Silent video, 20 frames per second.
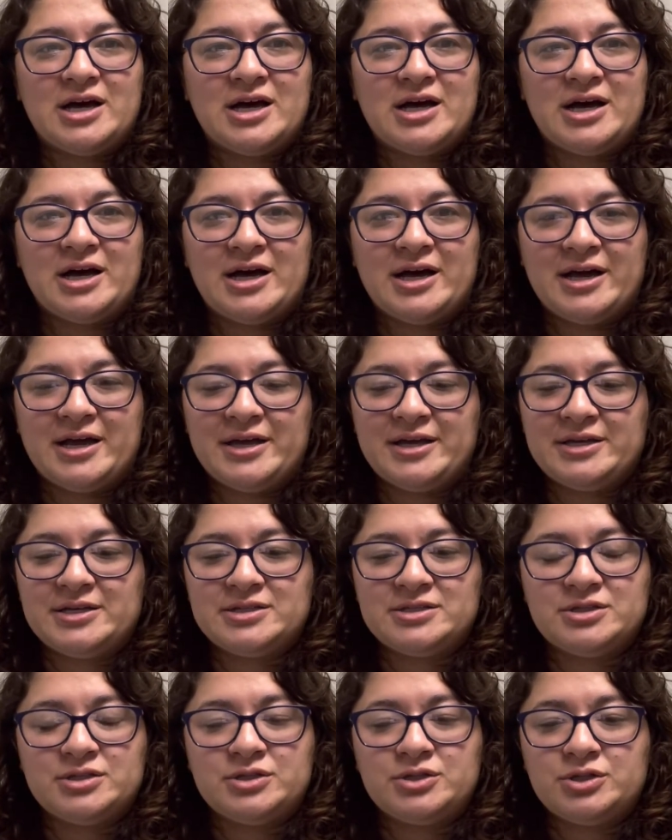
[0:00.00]
I
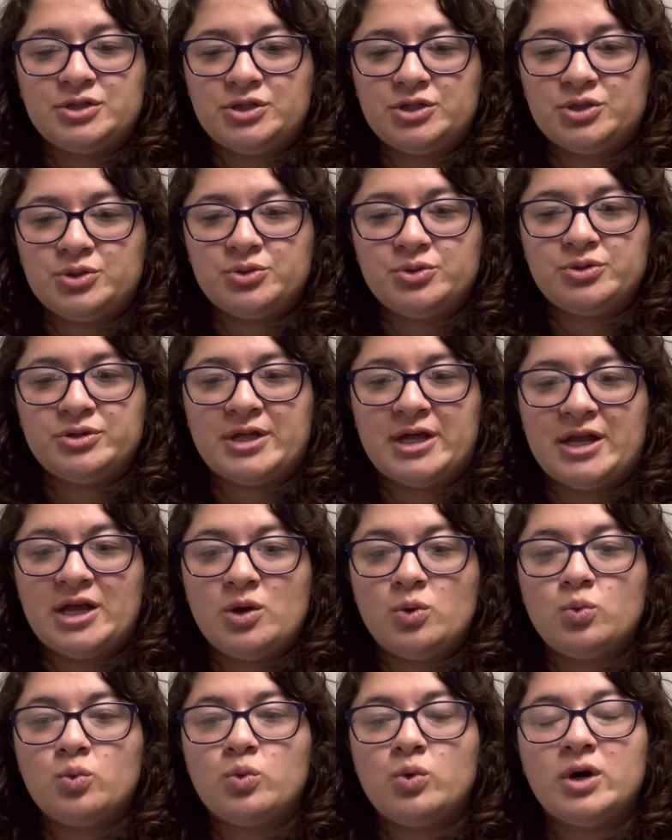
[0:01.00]
knew that
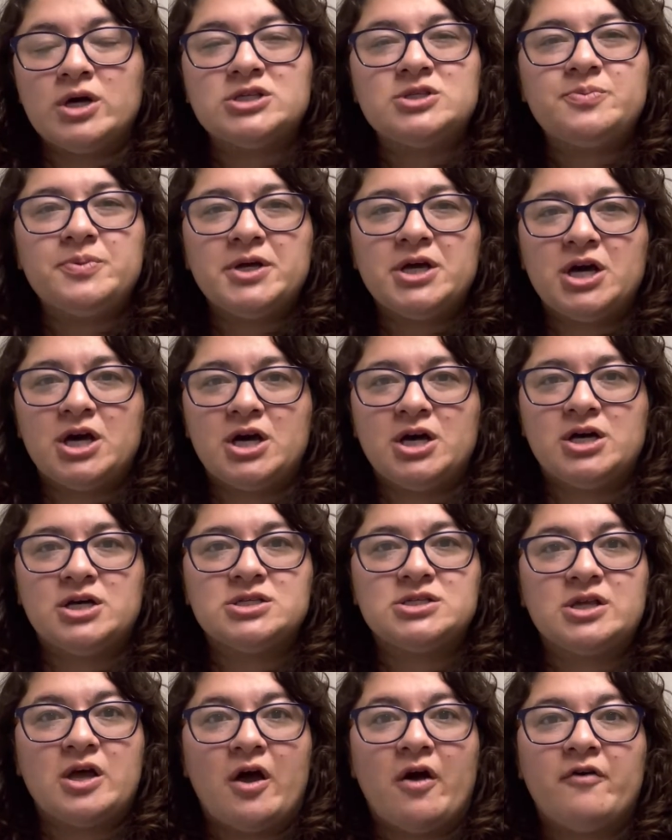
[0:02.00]
it was
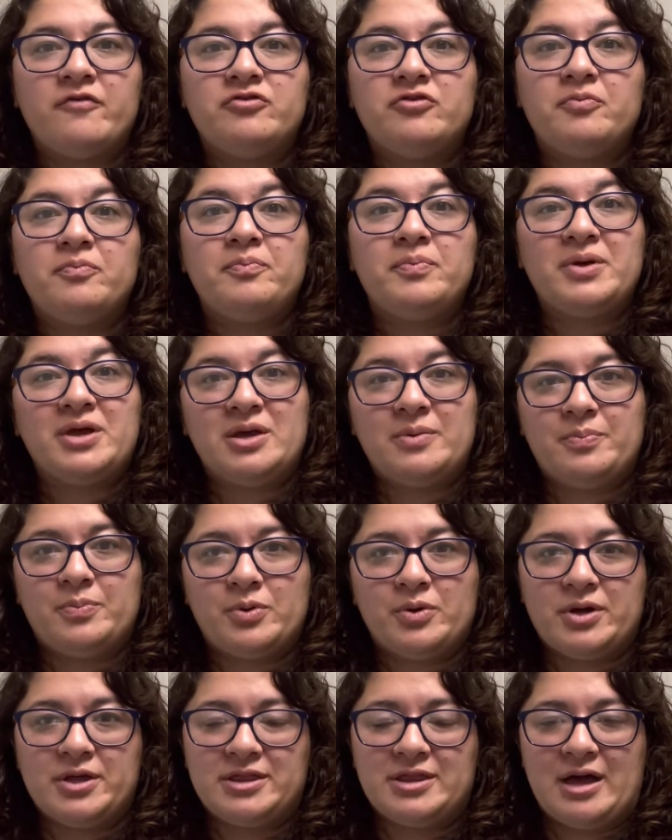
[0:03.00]
because of the
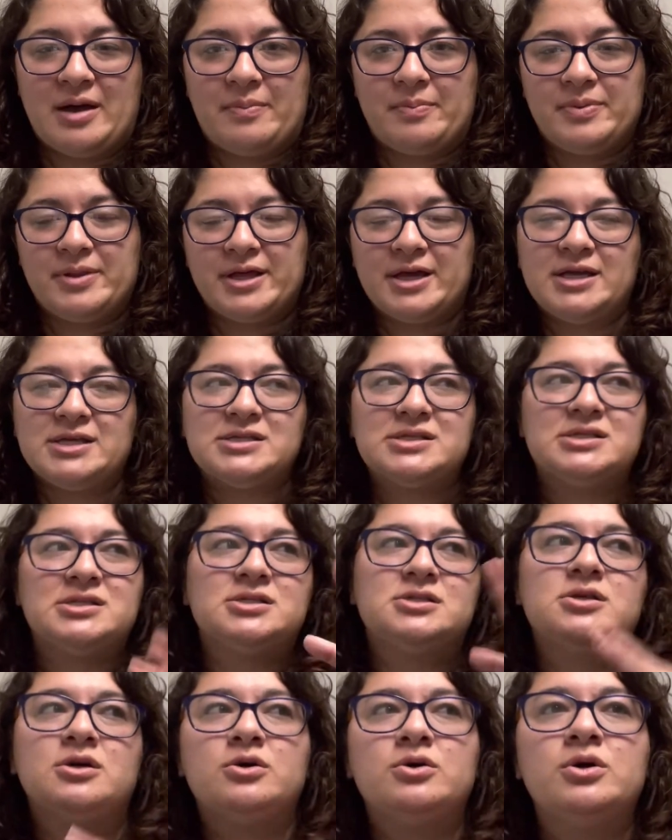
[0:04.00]
people in that place.
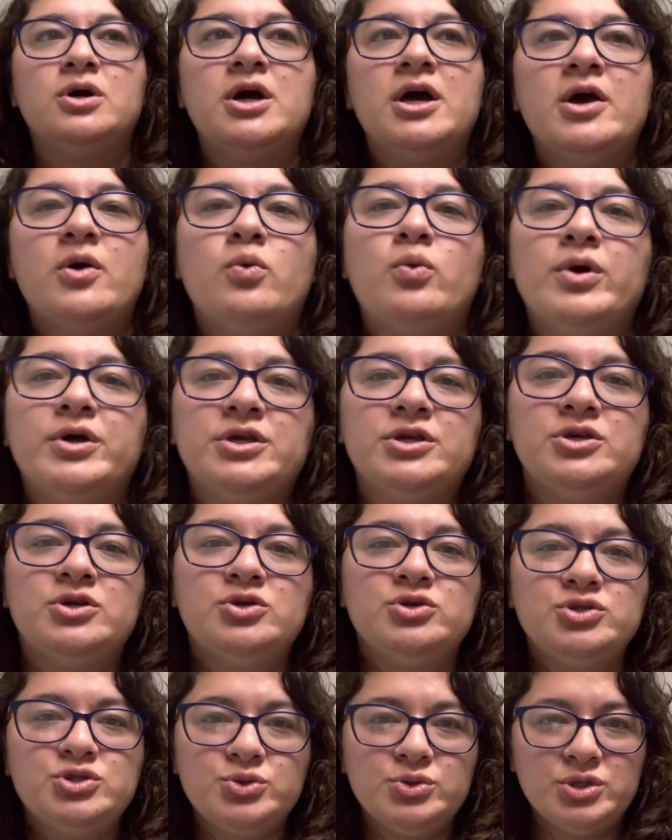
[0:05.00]
So when
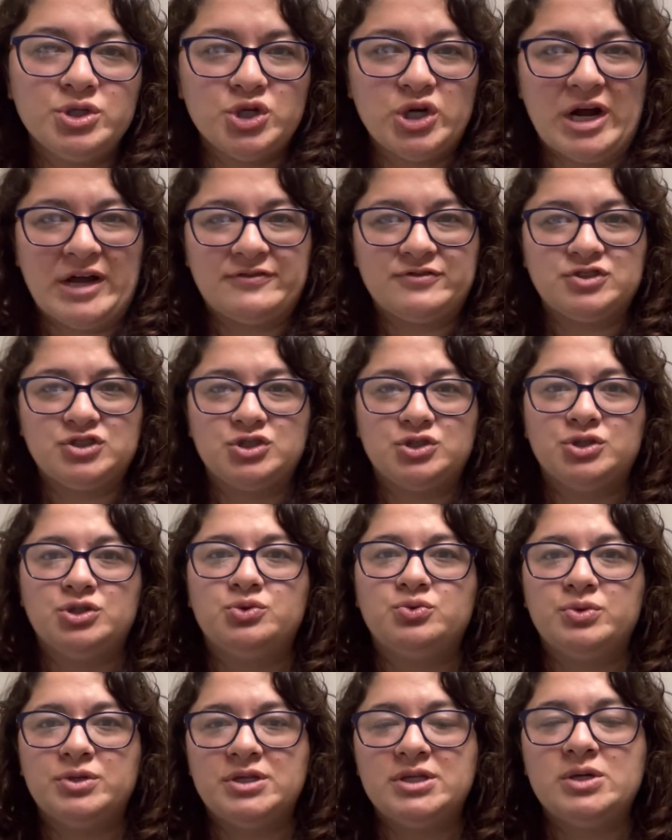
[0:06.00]
you do a craft show,
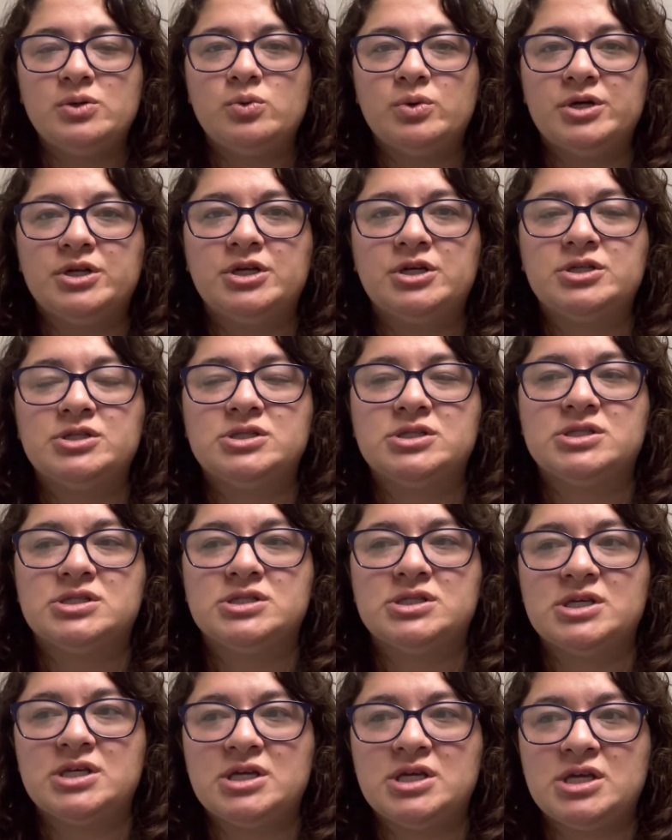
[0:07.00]
you really want to
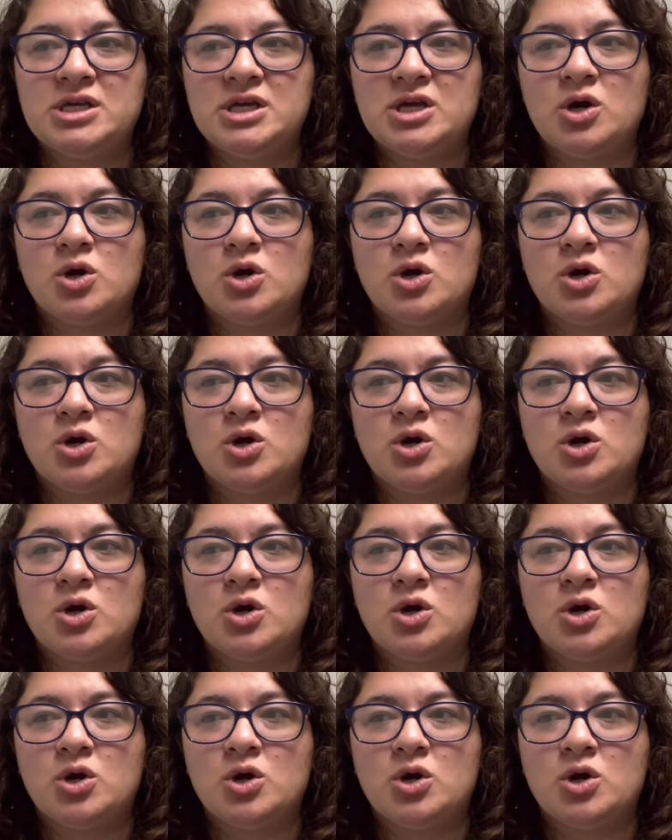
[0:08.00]
see,